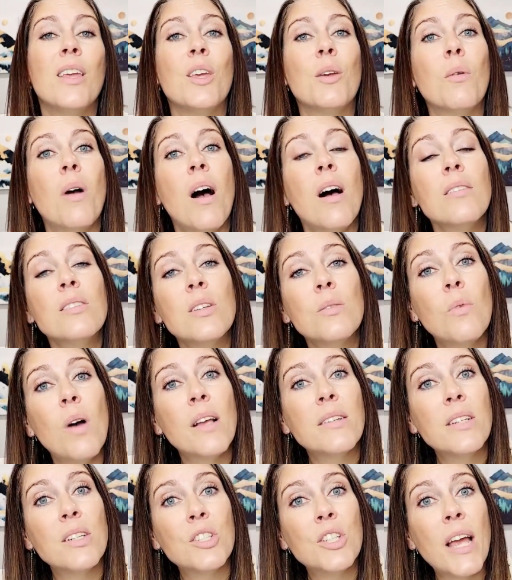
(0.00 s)
You also
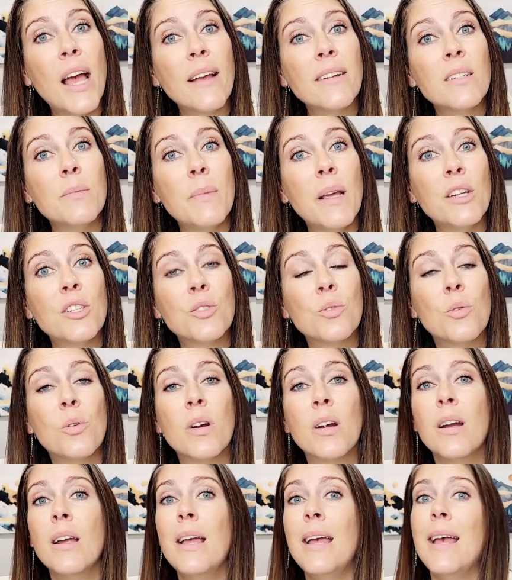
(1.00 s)
want to check to make
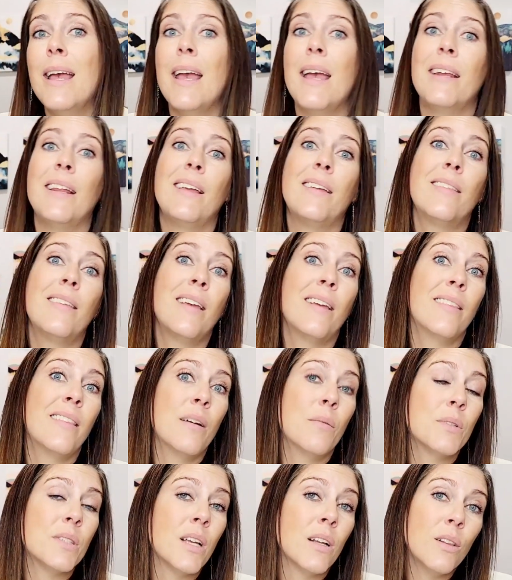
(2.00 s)
sure anything
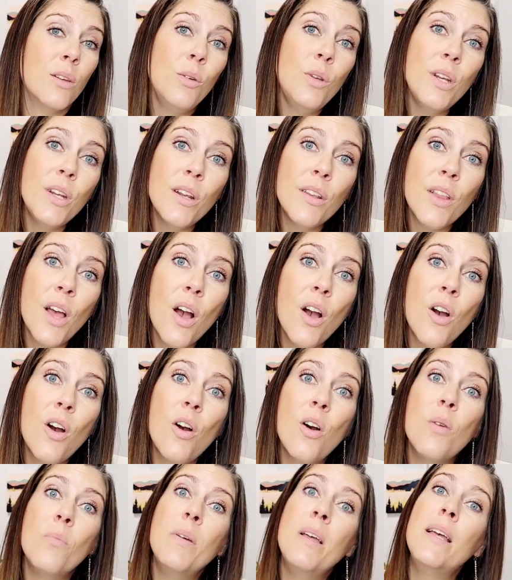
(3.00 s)
that was included in the
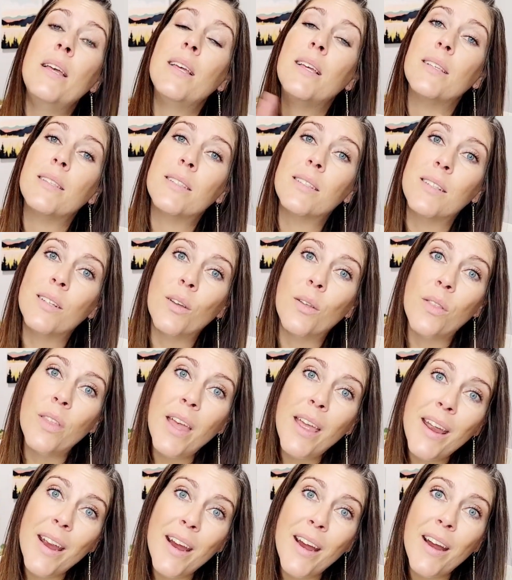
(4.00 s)
home is still
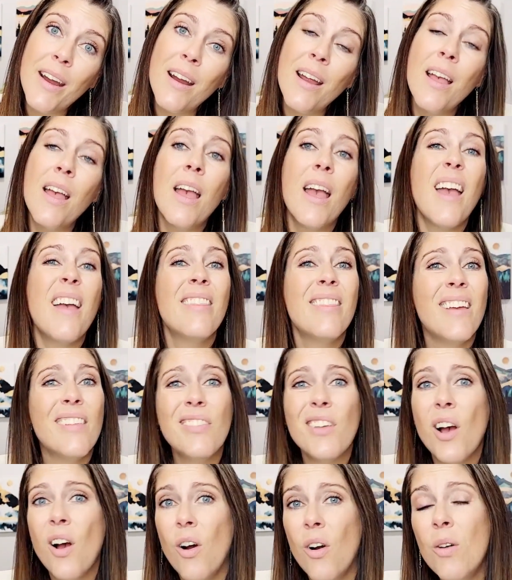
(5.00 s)
there and
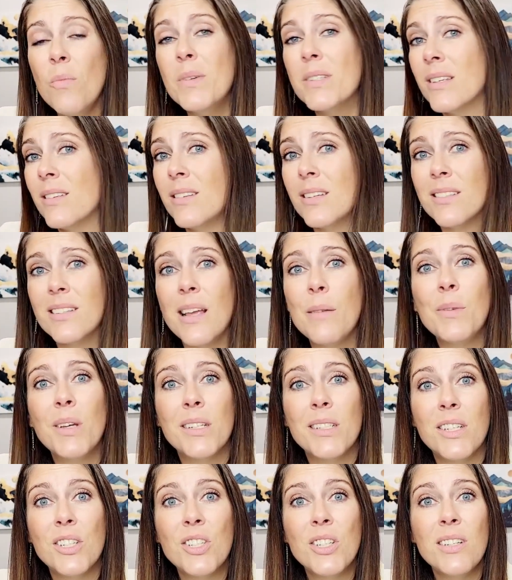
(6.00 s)
that the home is in the same
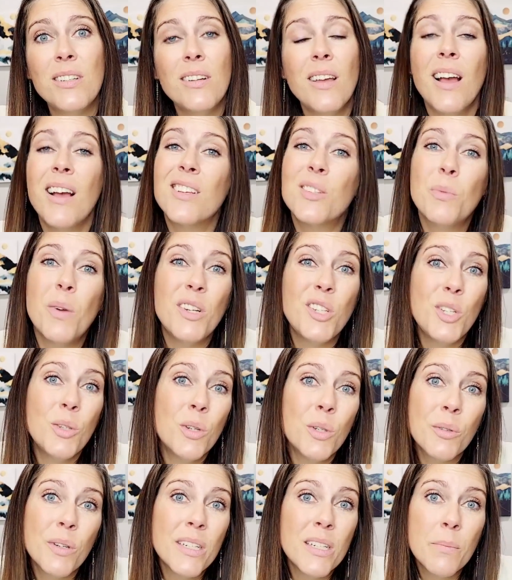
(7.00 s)
condition as when you
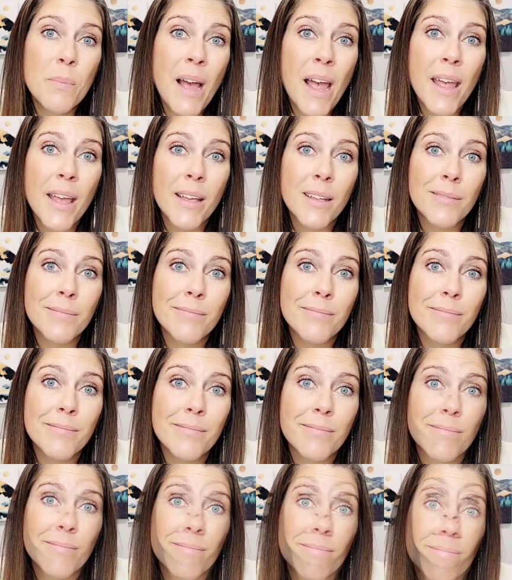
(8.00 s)
agreed to buy it.
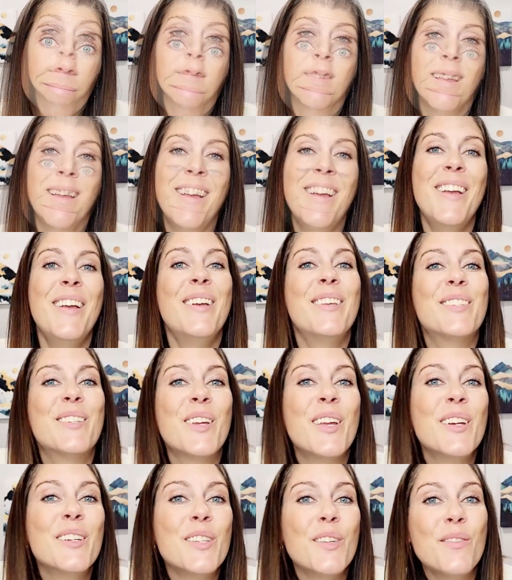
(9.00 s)
So
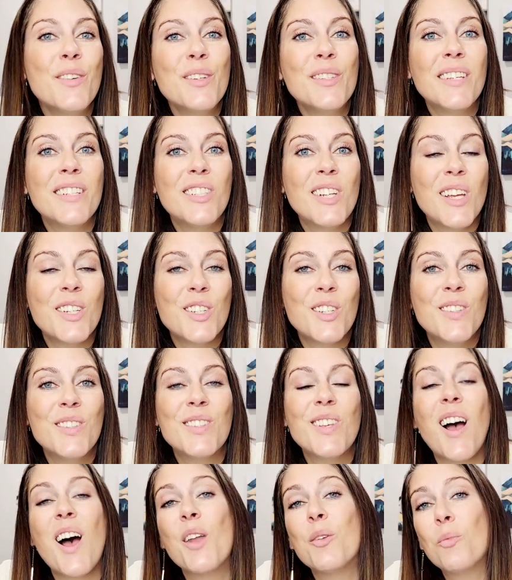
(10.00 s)
here's a few
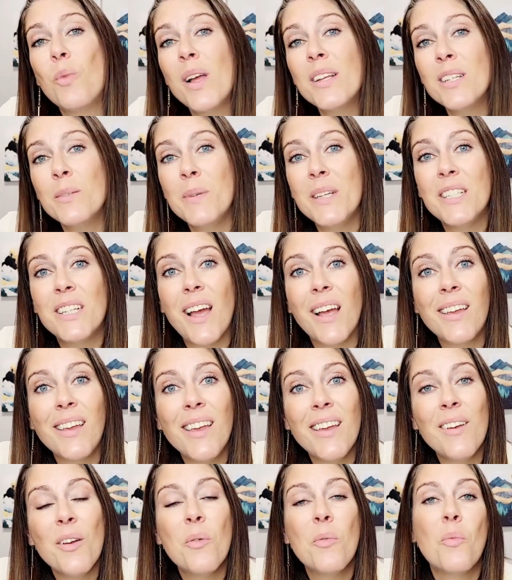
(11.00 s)
suggestions on what to be
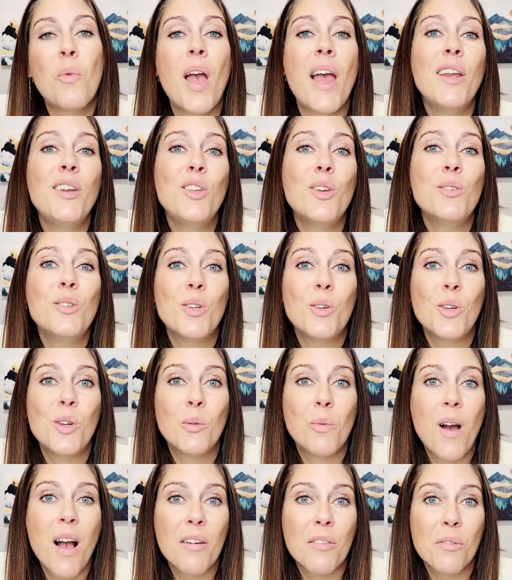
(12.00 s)
checking when you do
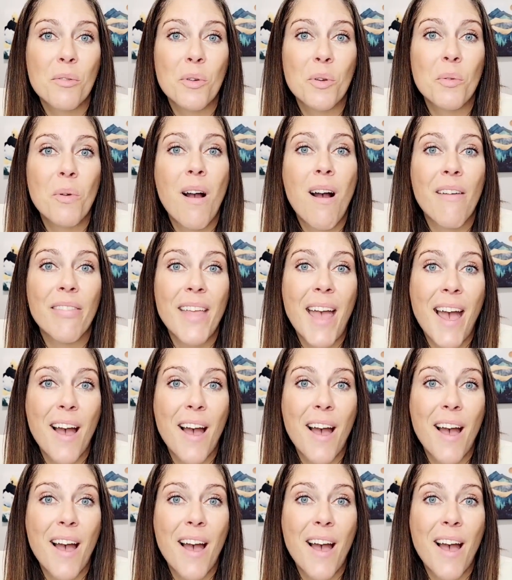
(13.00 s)
your walkthrough on the